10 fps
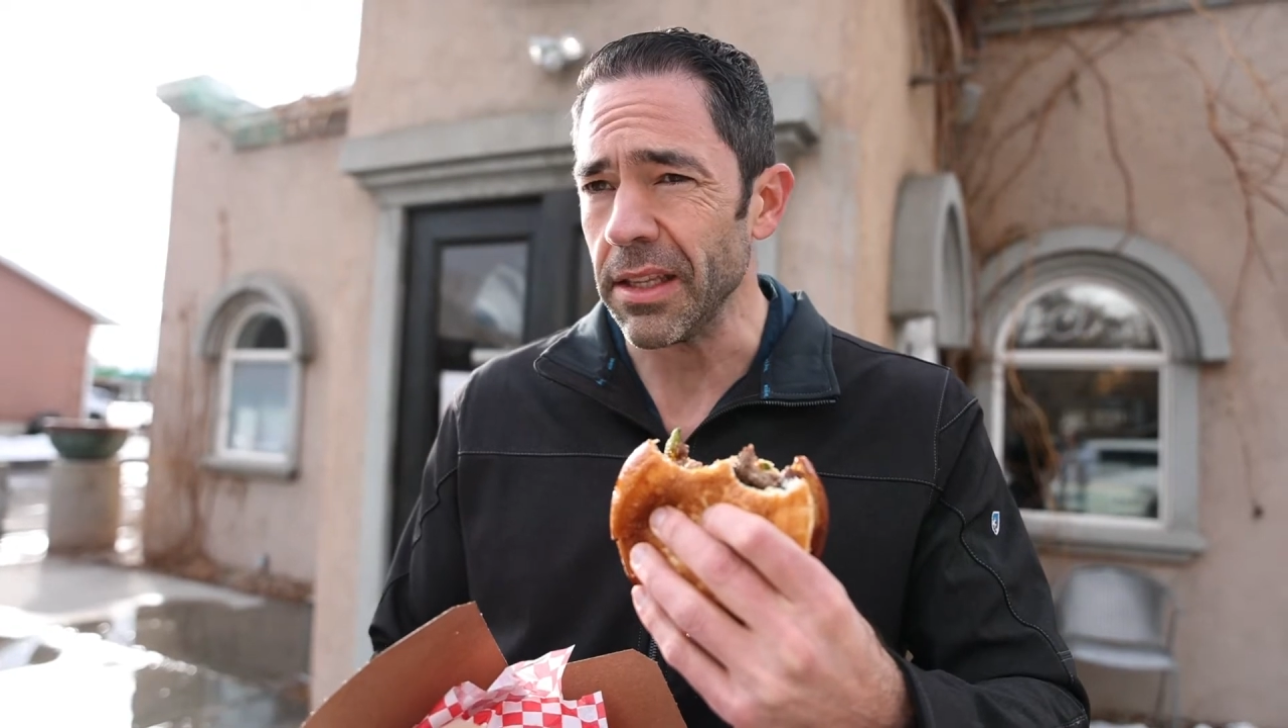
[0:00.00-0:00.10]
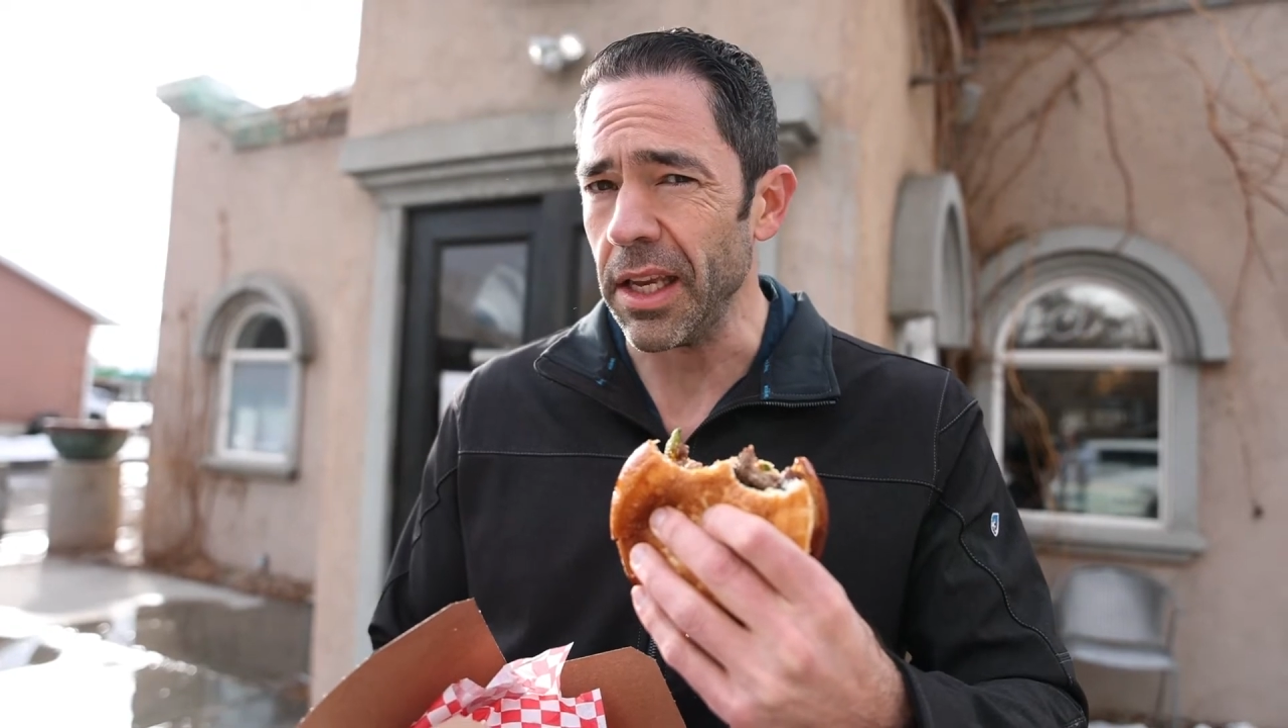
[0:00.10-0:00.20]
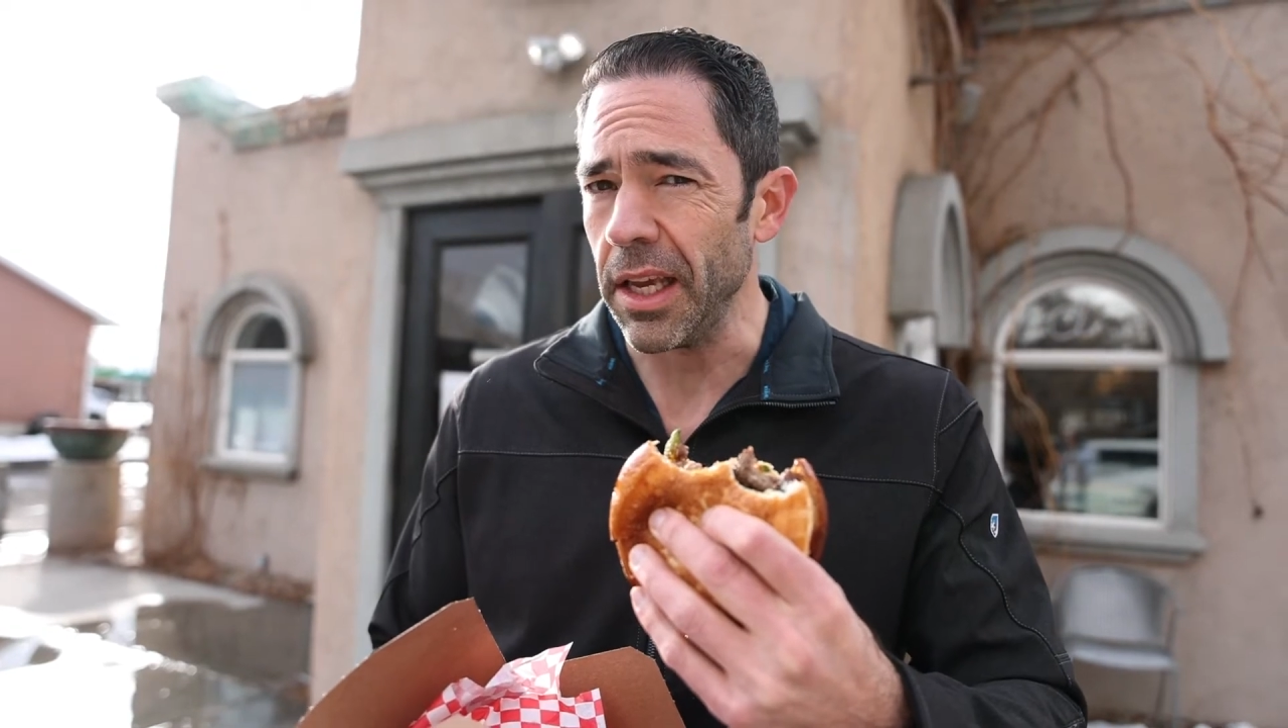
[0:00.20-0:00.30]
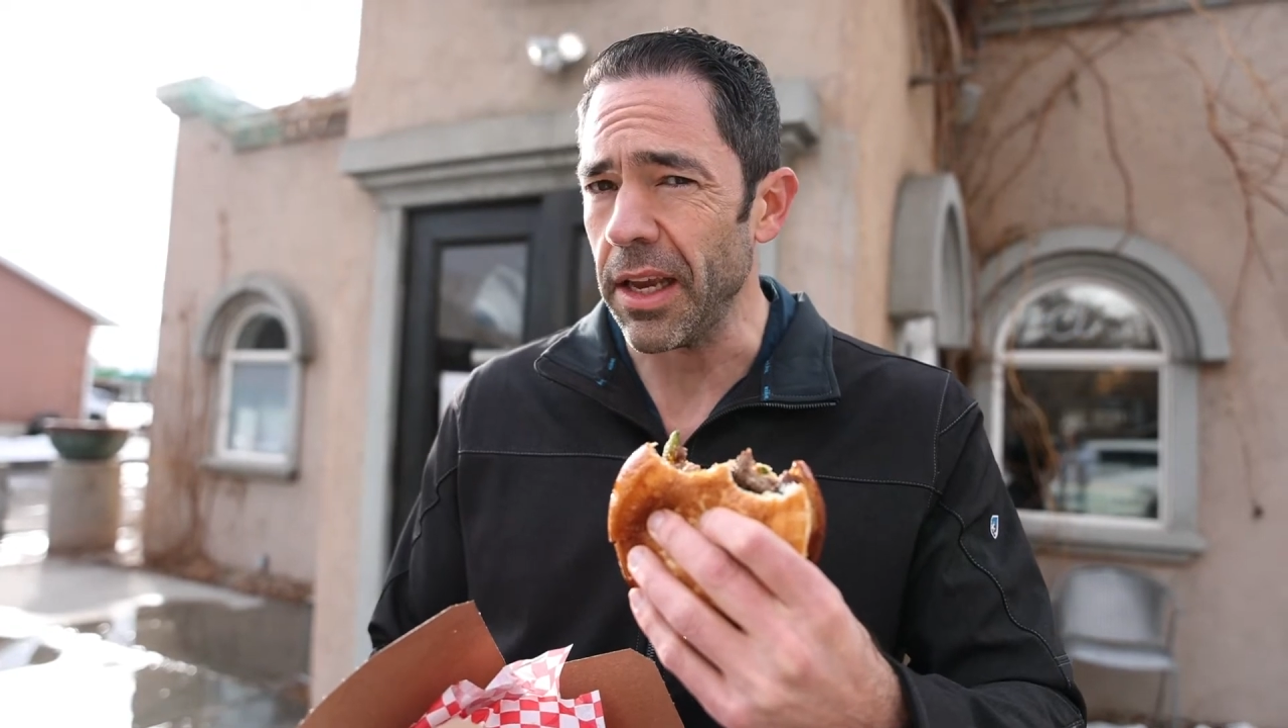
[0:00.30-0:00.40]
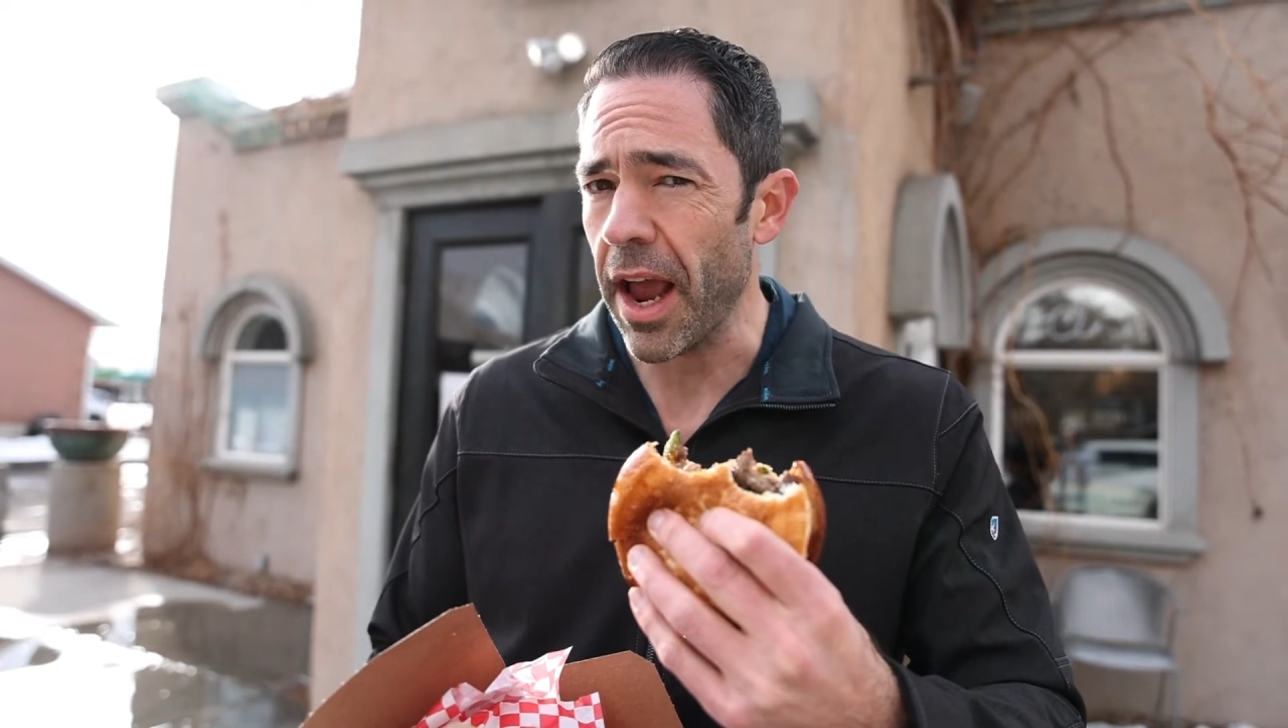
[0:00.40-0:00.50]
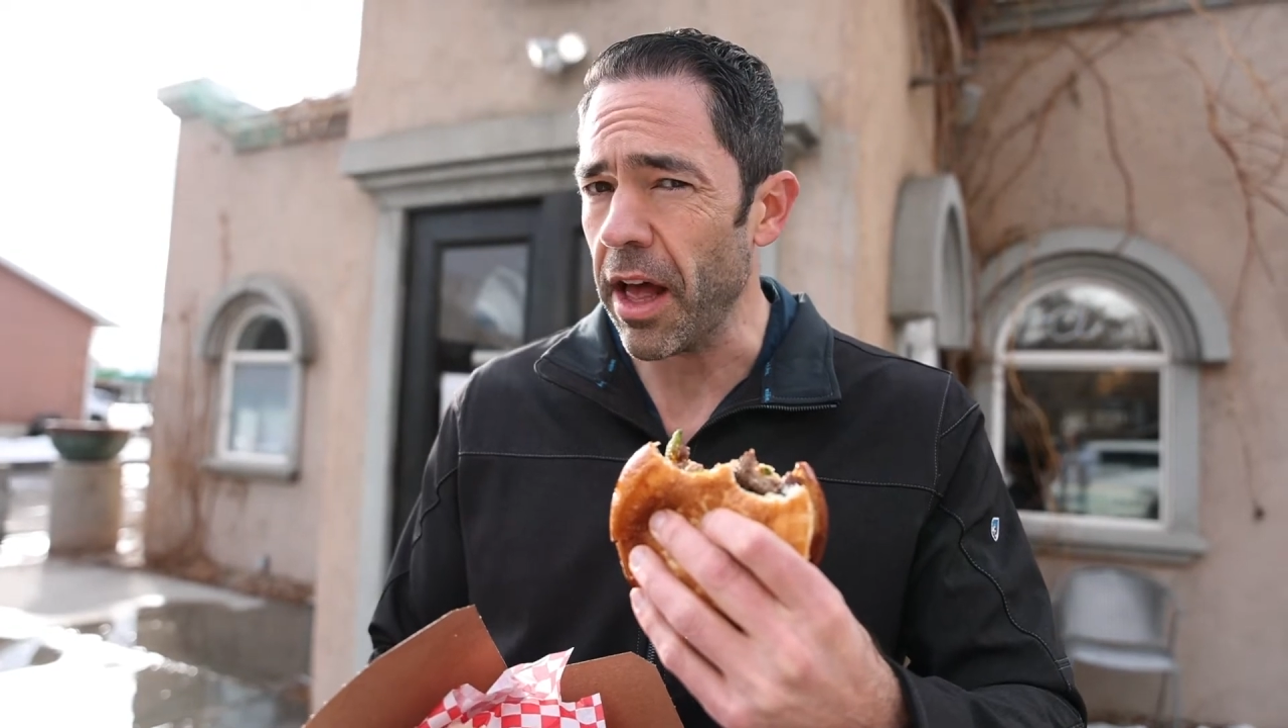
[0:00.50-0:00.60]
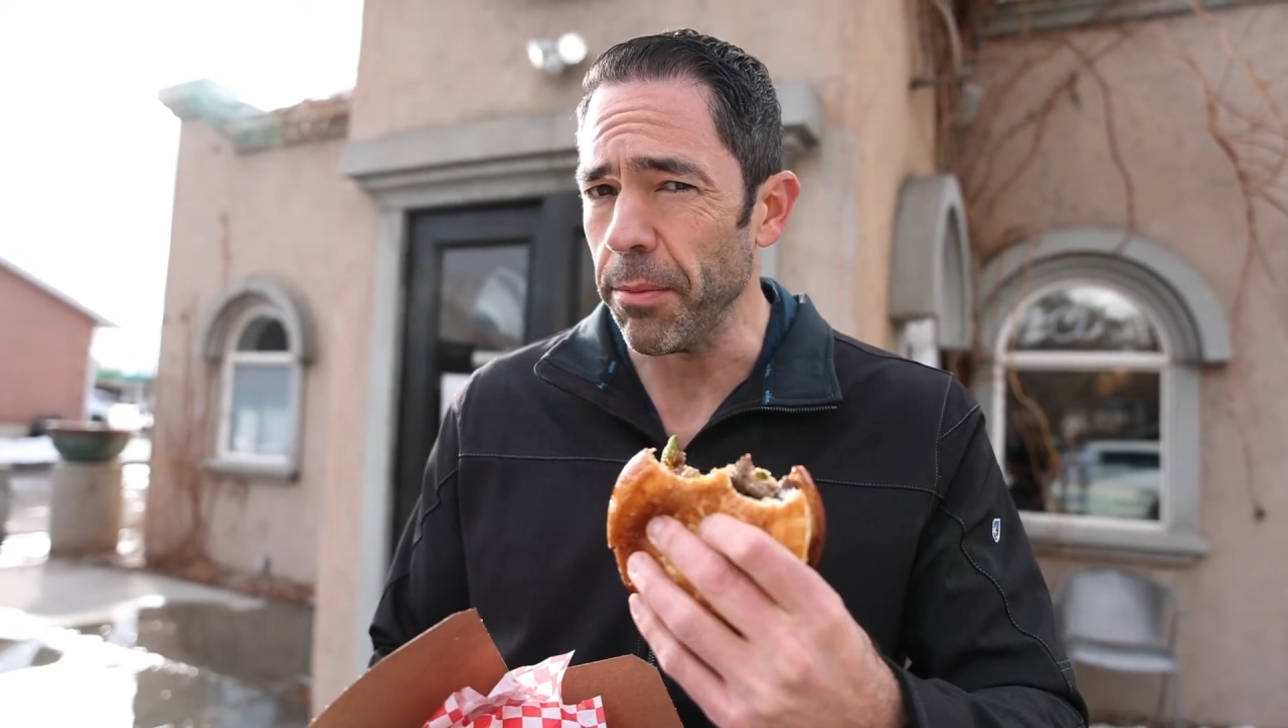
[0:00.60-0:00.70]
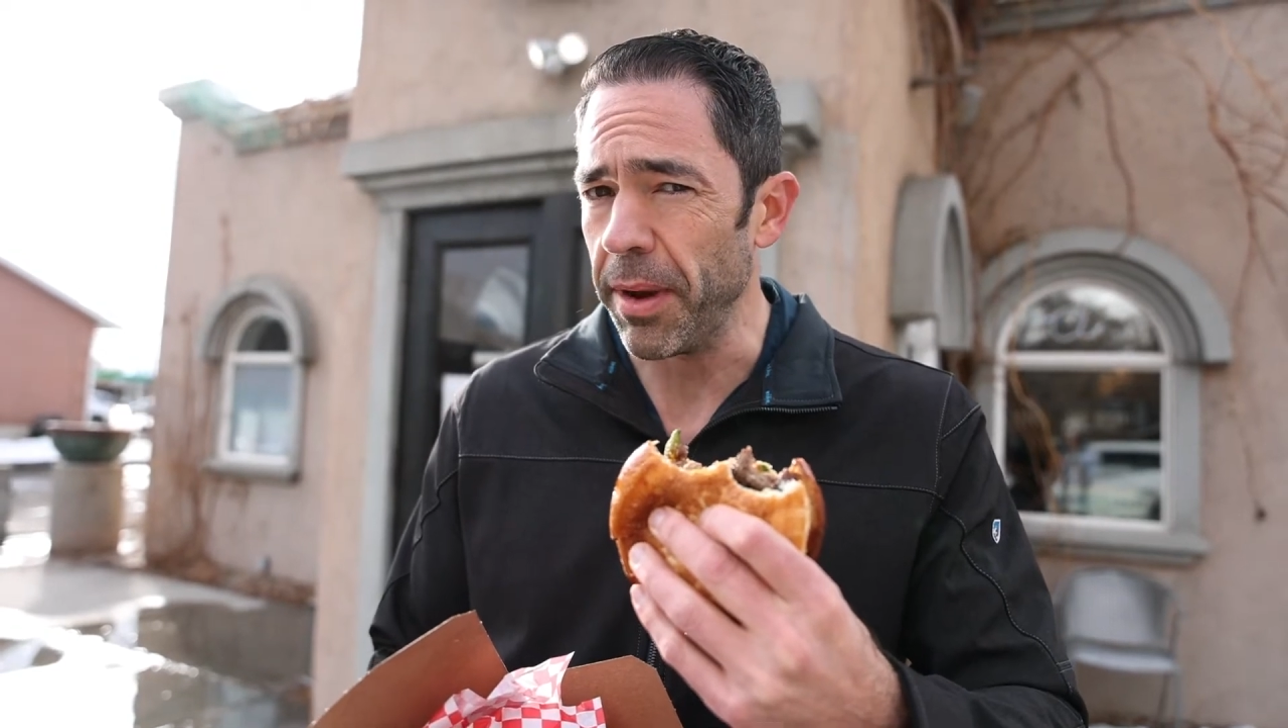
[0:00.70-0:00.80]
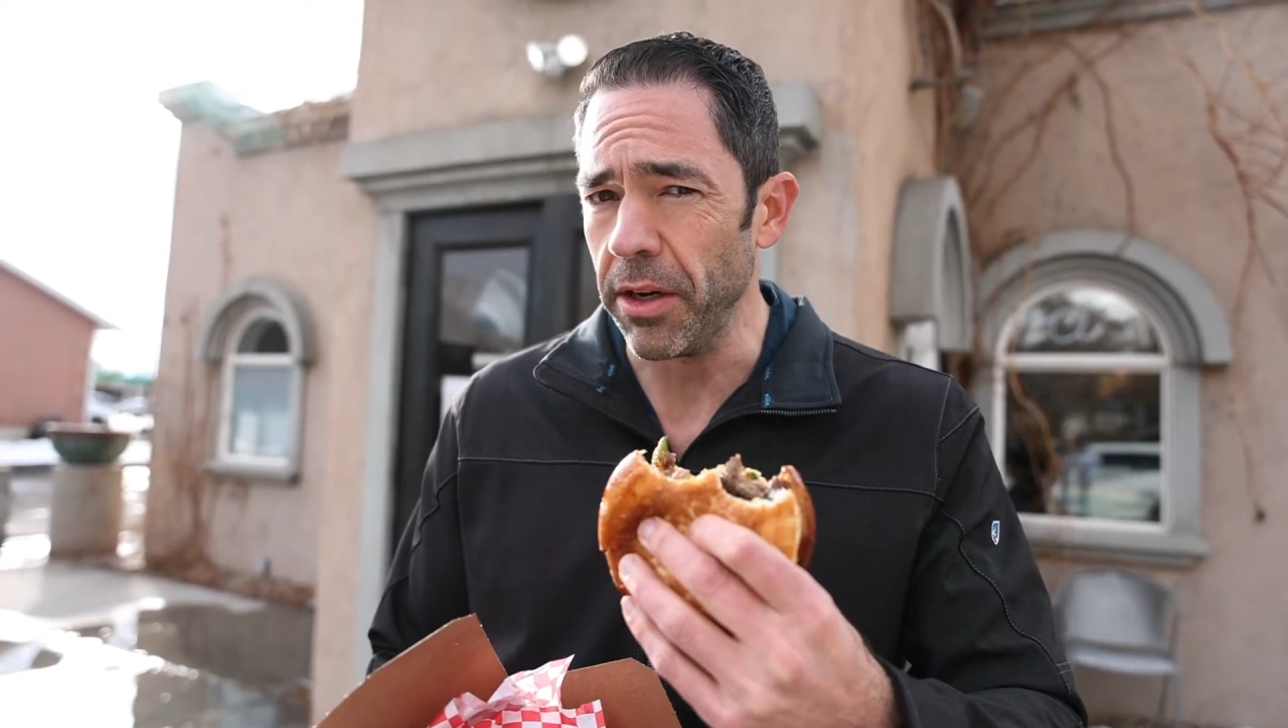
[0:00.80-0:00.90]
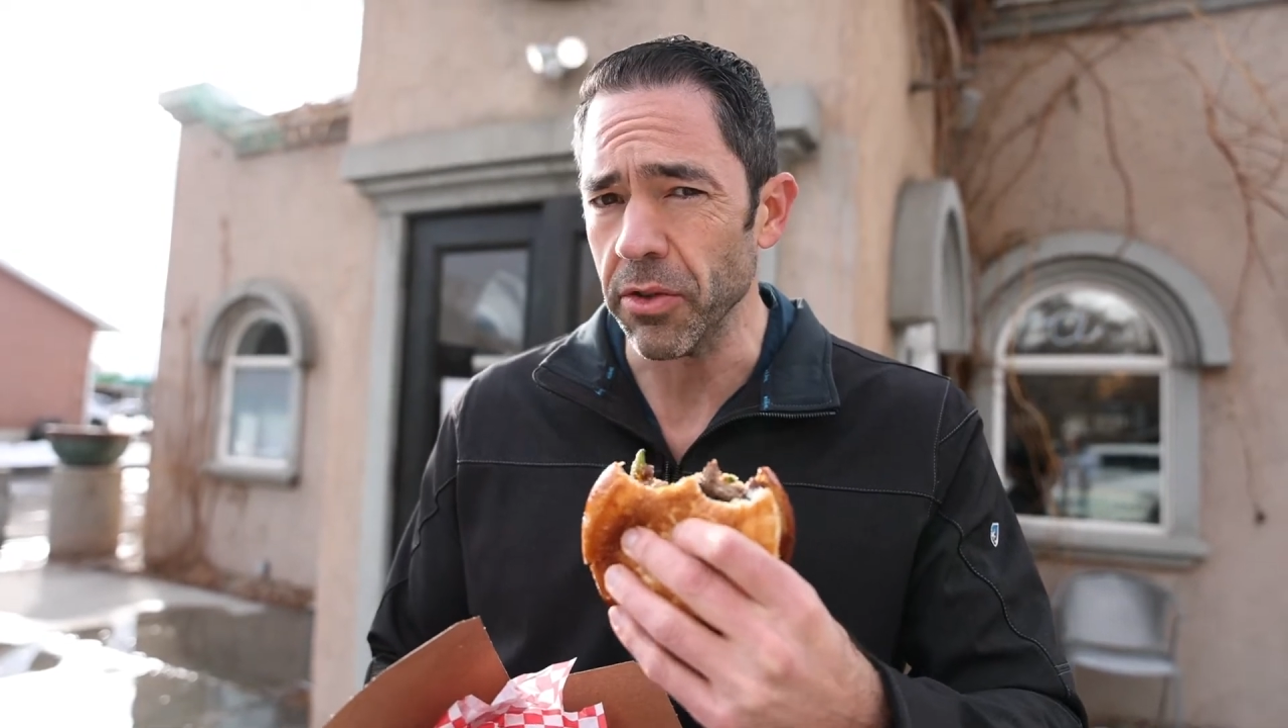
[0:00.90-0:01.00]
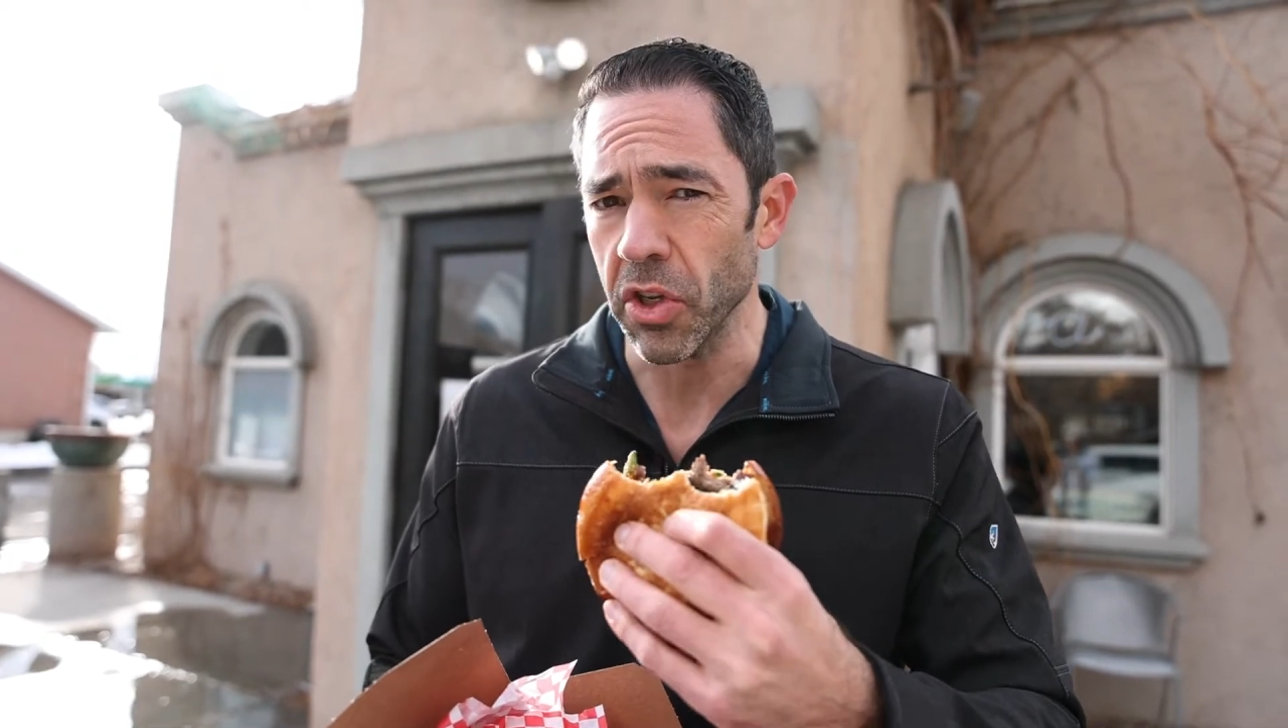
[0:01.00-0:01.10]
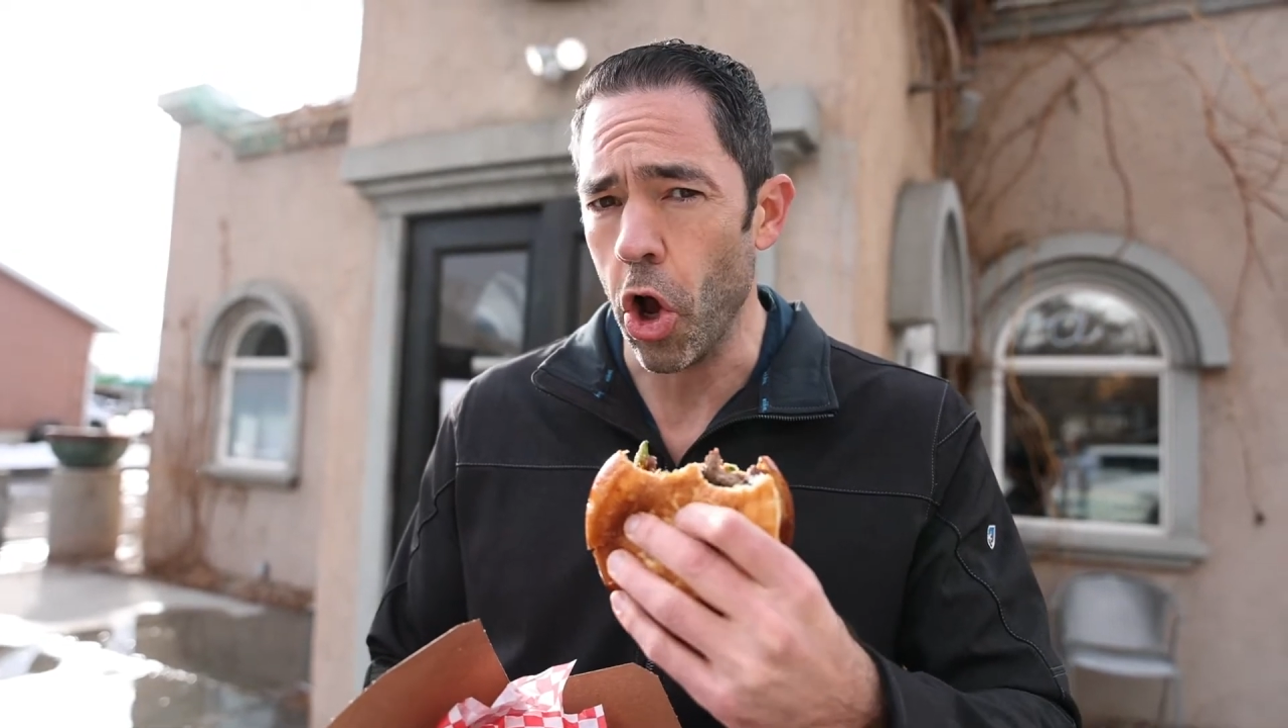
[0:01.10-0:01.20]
the jalapenos